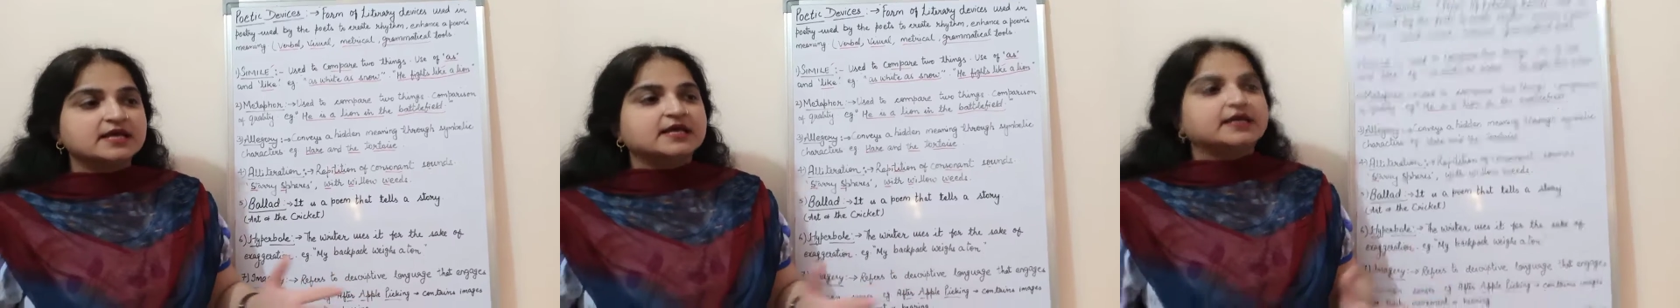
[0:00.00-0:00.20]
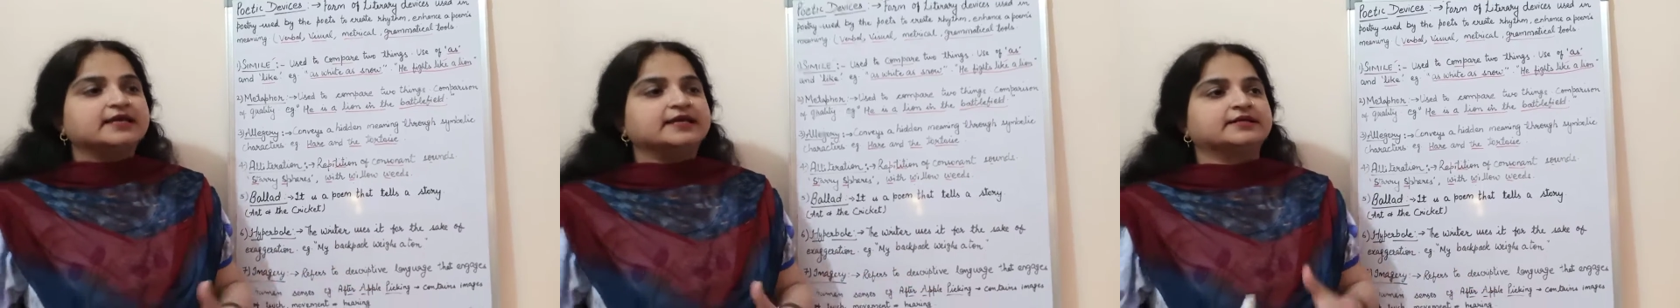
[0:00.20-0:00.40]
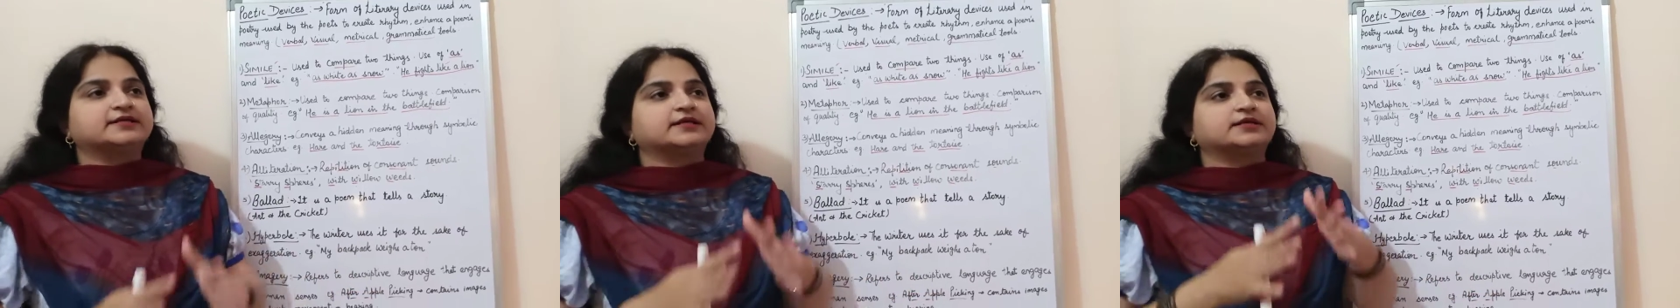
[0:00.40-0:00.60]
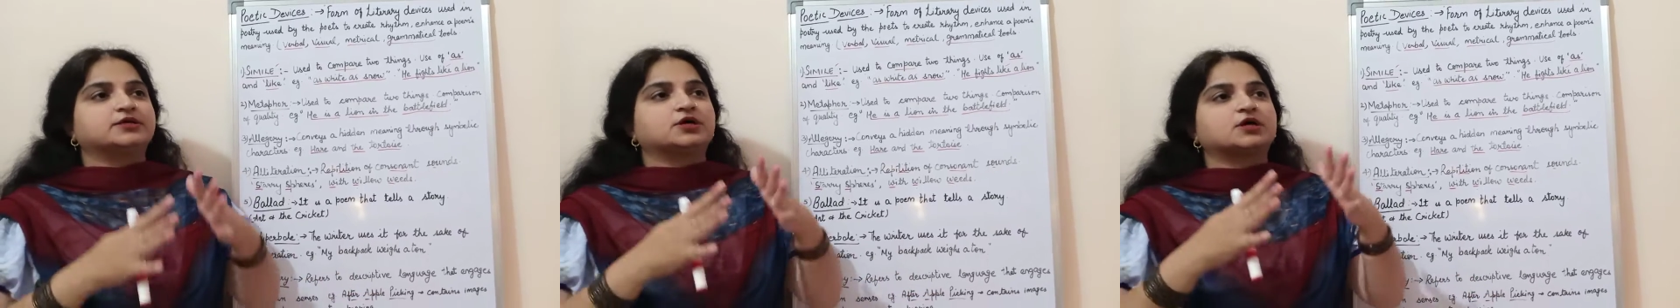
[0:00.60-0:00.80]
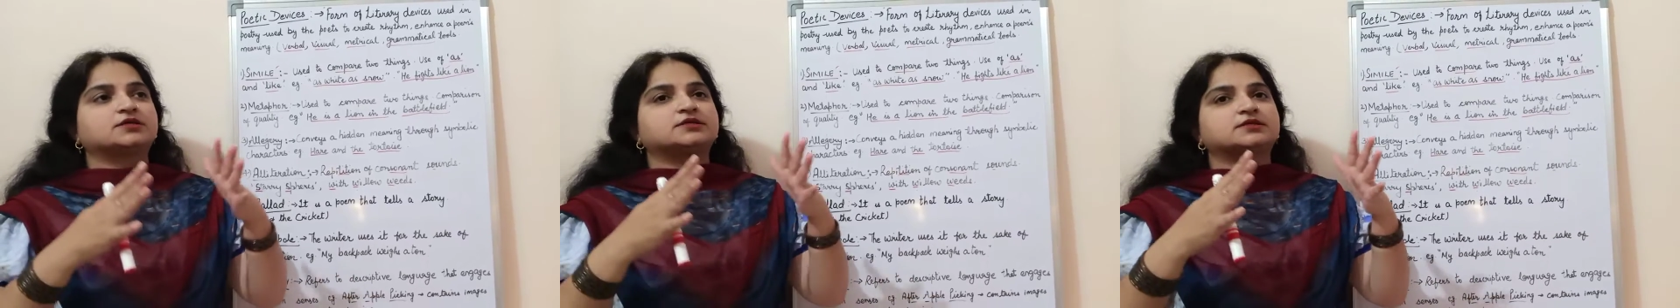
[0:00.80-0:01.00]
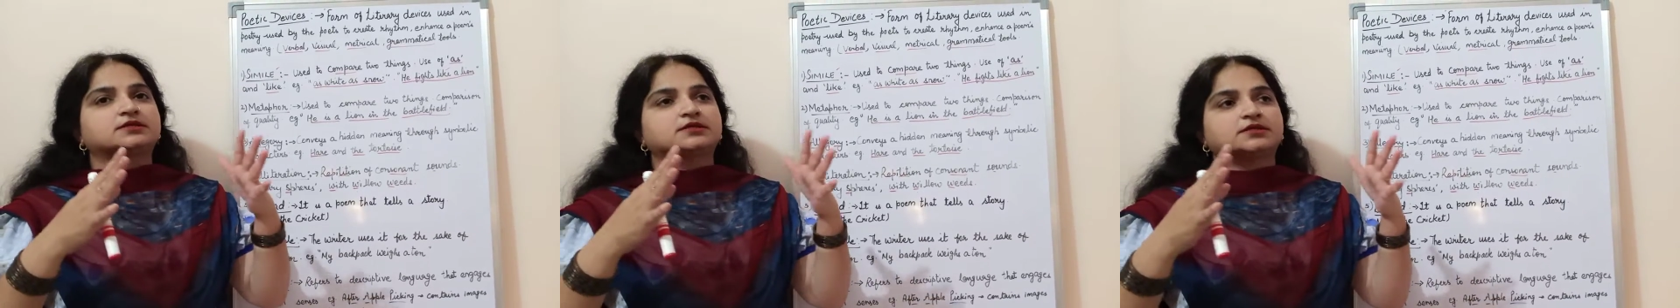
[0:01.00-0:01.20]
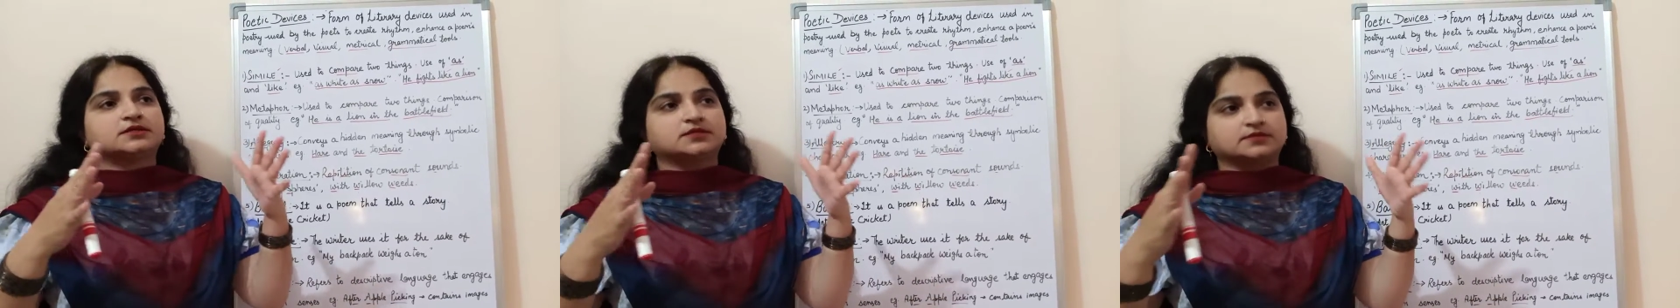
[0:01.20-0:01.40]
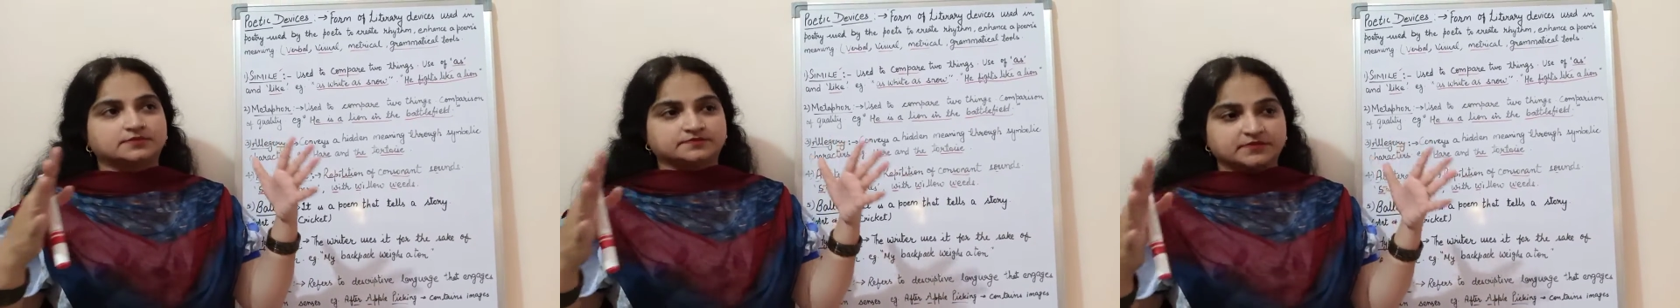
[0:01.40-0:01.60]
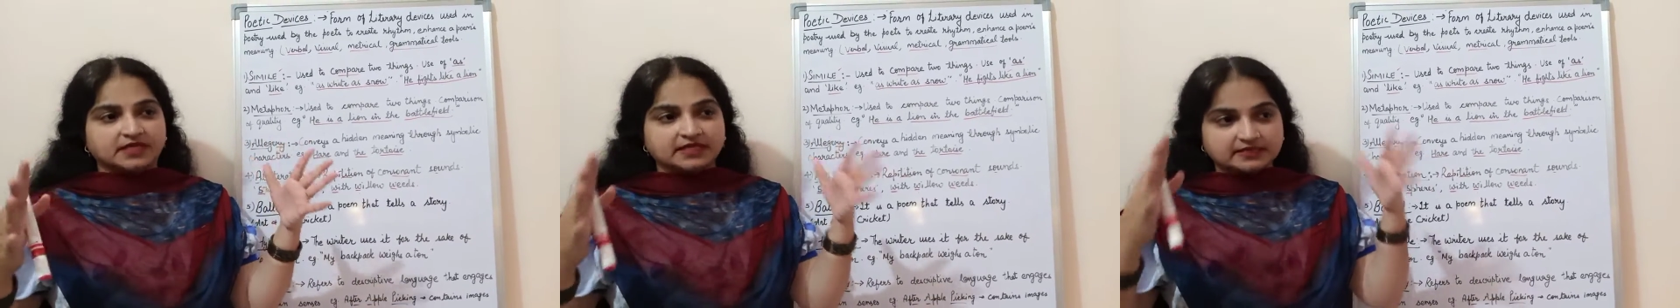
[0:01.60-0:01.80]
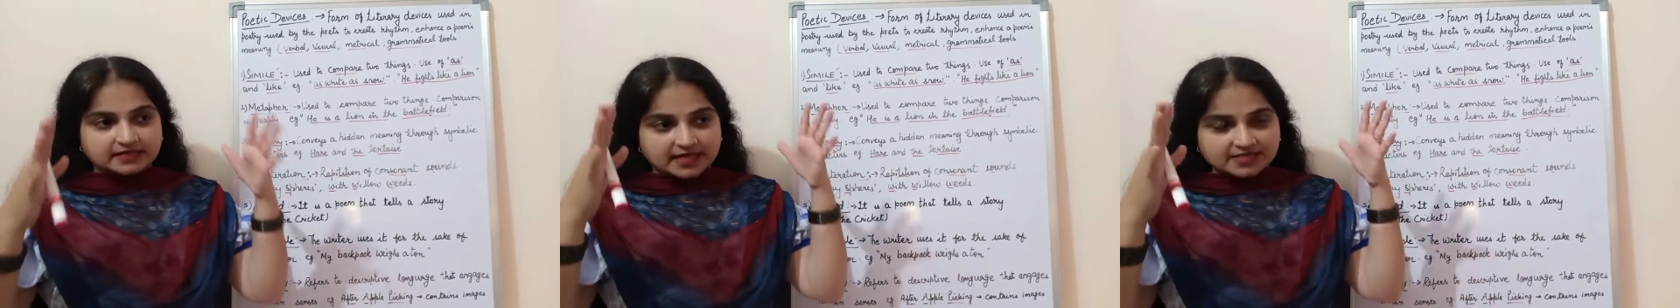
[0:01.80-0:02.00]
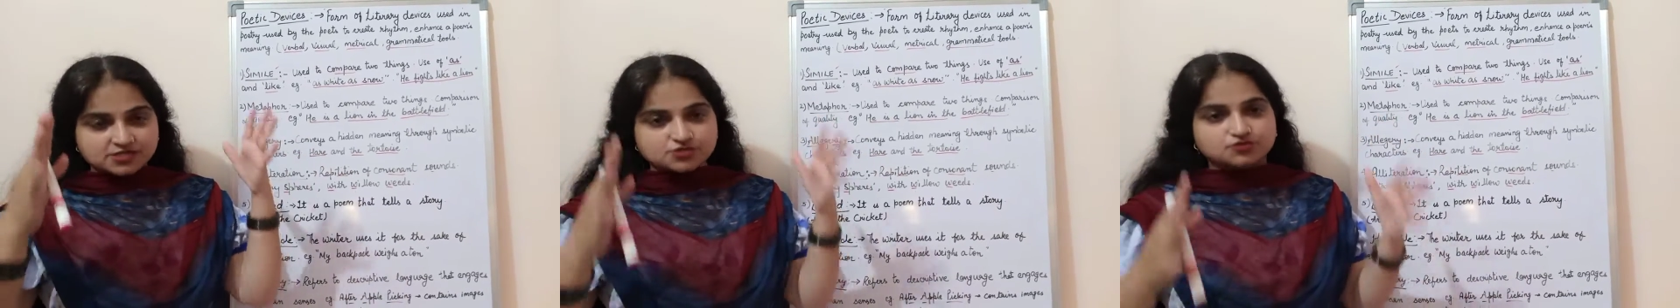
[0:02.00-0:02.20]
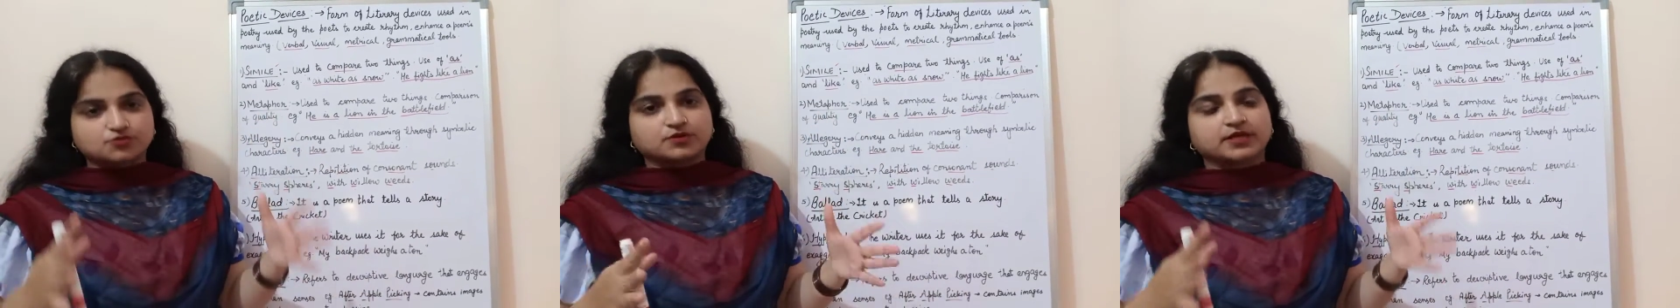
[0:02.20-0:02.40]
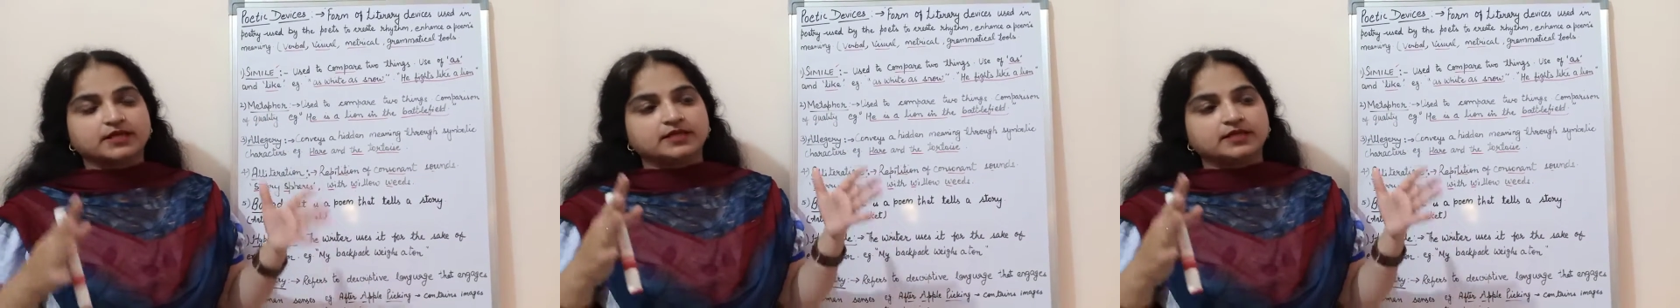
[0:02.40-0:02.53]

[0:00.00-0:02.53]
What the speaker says: He did not, in that story,